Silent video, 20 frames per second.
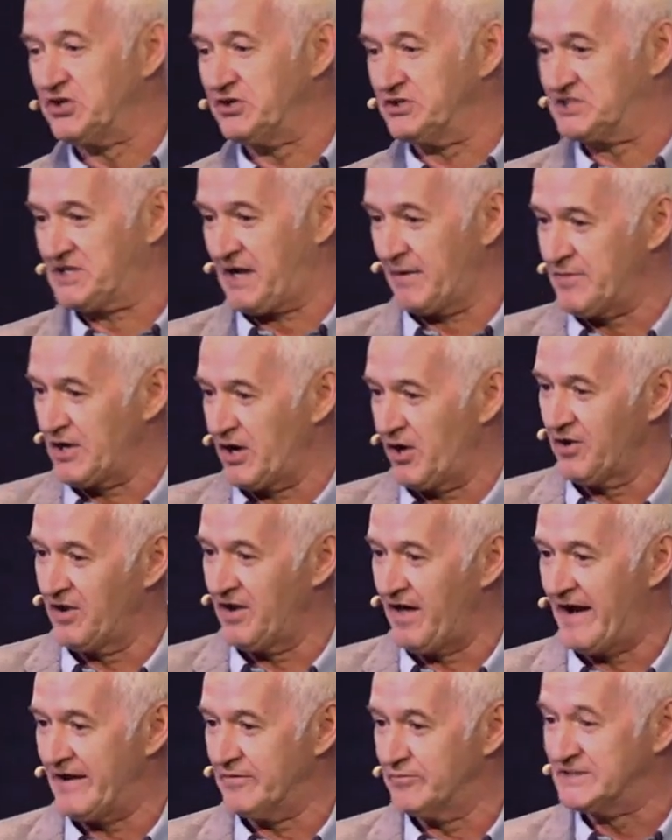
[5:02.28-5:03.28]
church coming
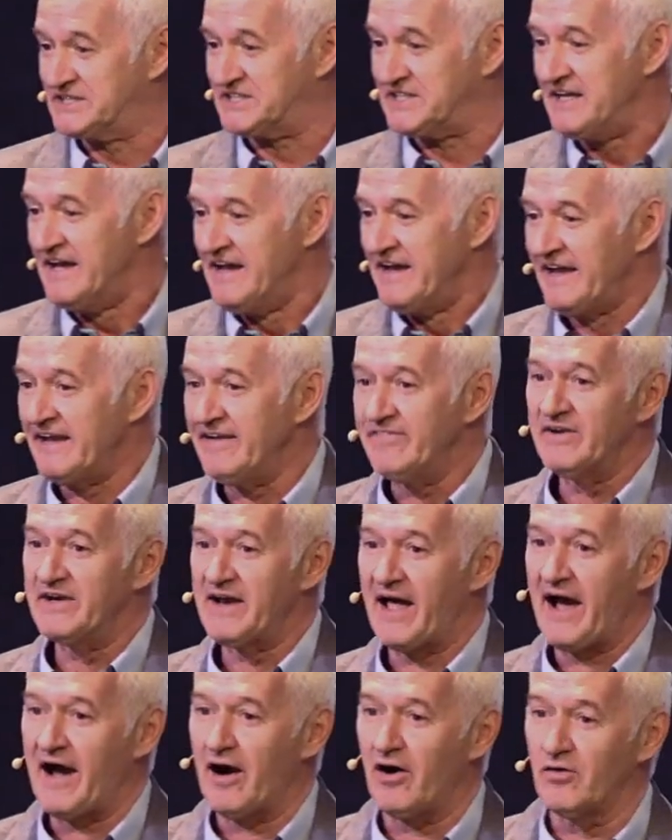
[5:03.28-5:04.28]
online. We see
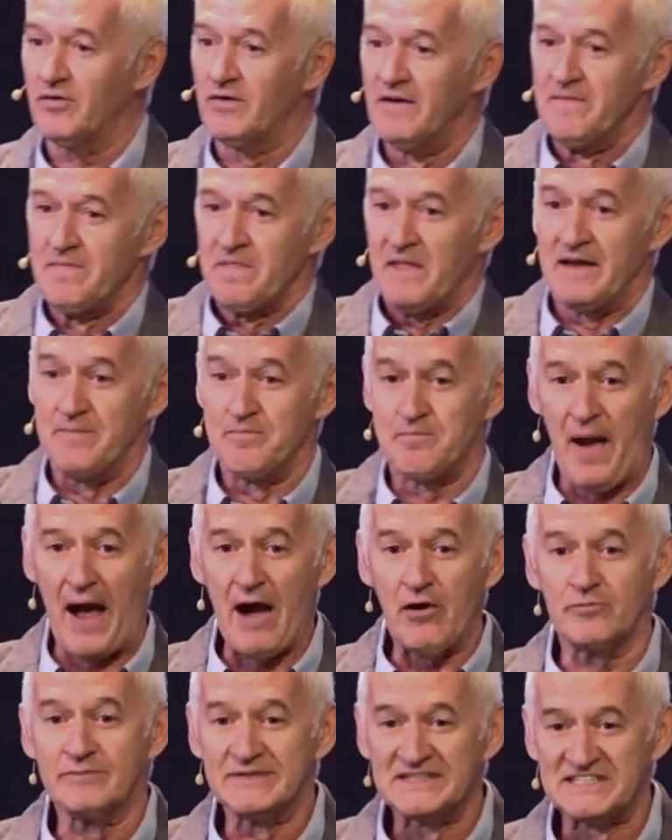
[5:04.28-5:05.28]
even our
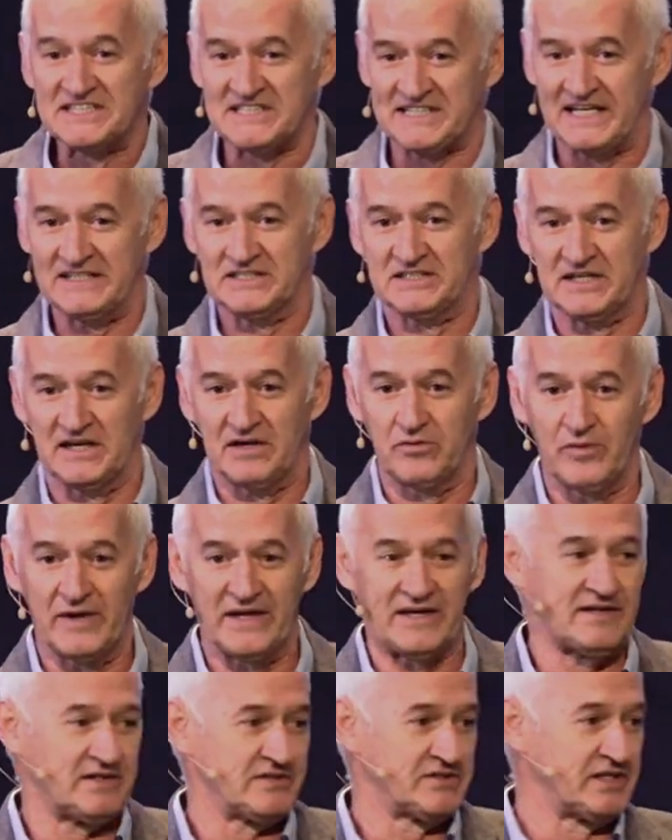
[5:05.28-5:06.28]
empowerment center
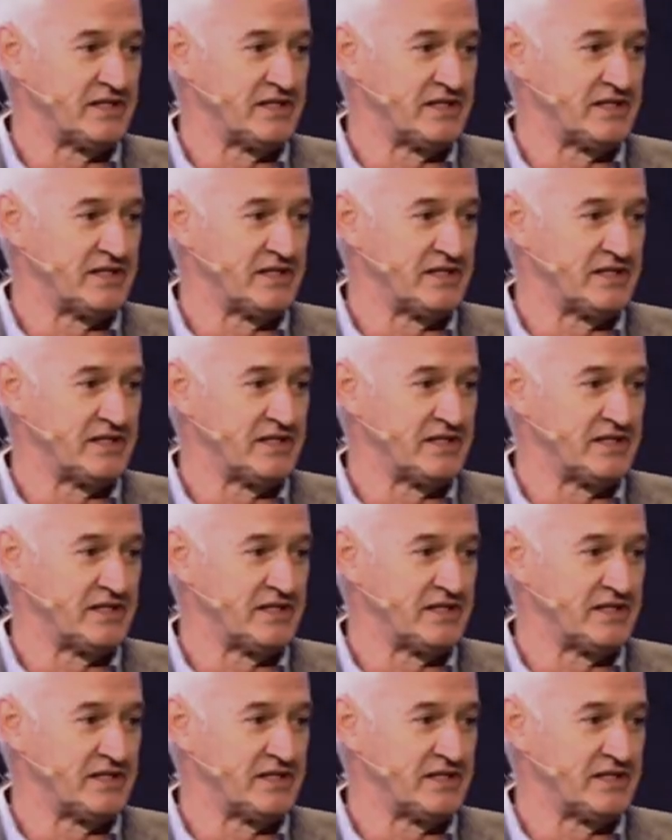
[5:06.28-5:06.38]
where